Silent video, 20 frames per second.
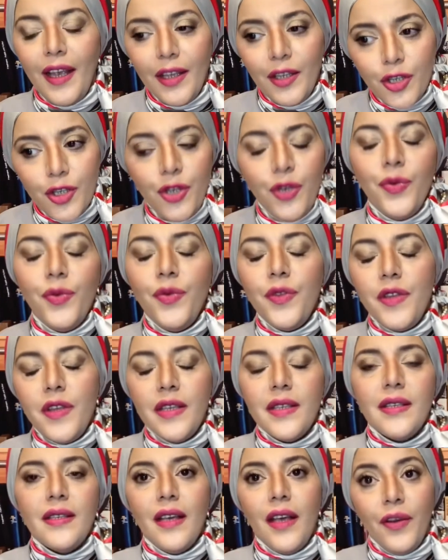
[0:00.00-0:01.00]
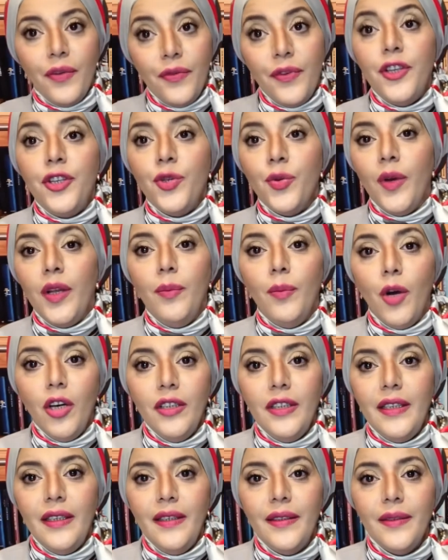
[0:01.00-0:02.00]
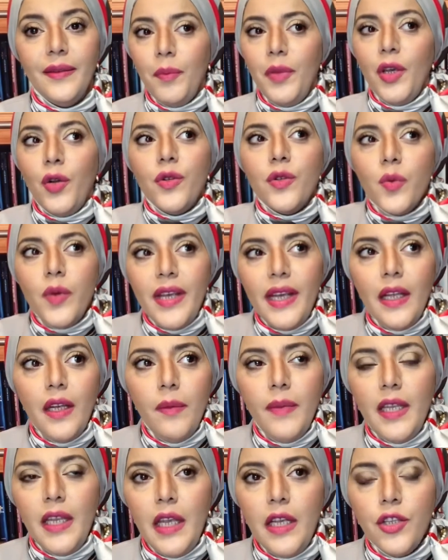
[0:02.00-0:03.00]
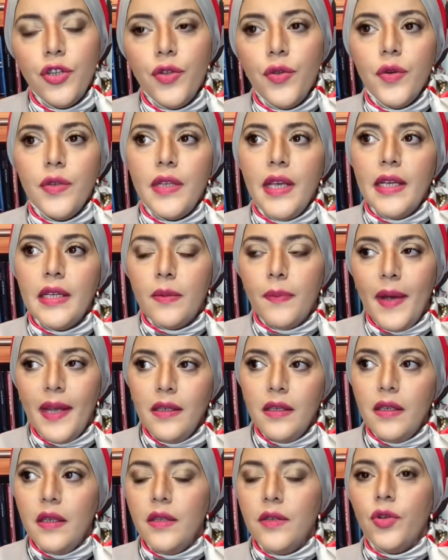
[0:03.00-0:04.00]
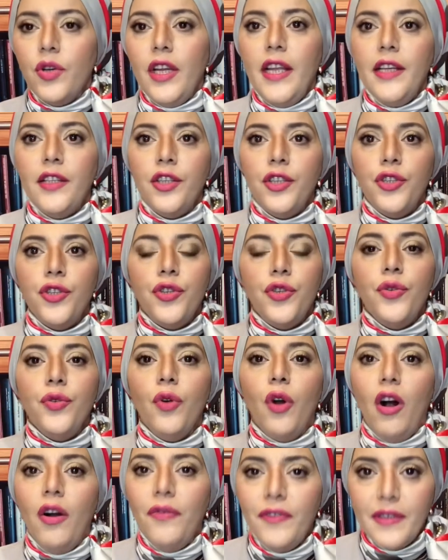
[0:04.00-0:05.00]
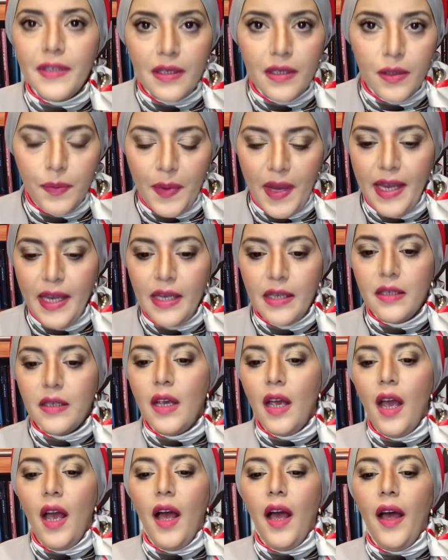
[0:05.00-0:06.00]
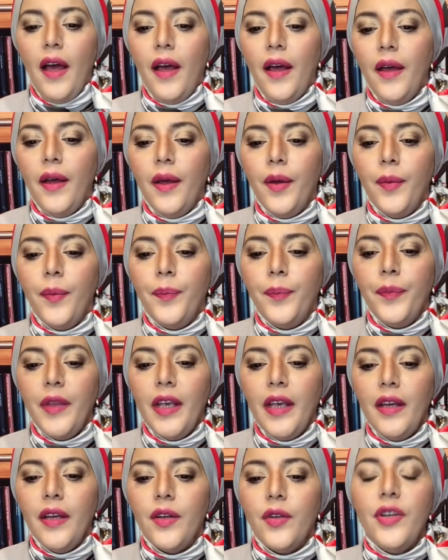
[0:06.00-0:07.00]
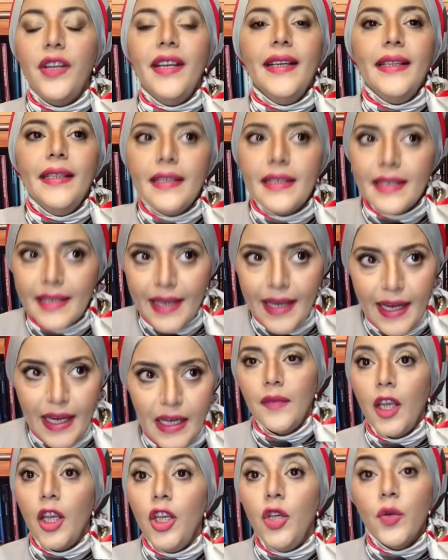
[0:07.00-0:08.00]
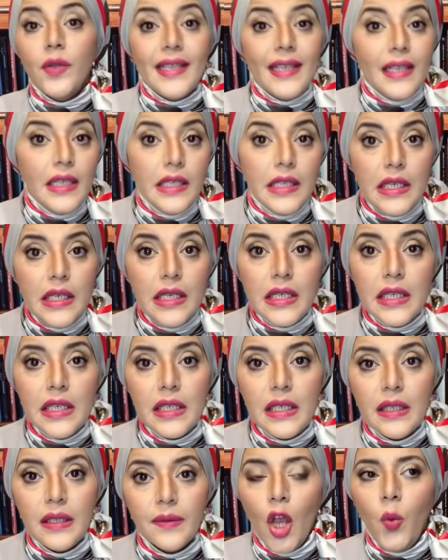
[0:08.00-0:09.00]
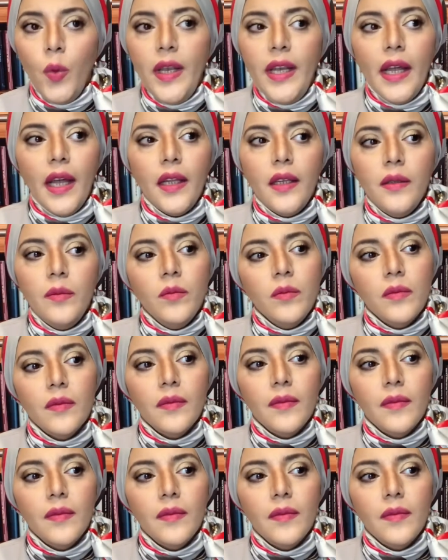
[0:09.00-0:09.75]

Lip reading: to this virtual model, because we eliminate those expenses related to office space, real estate, utilities. We can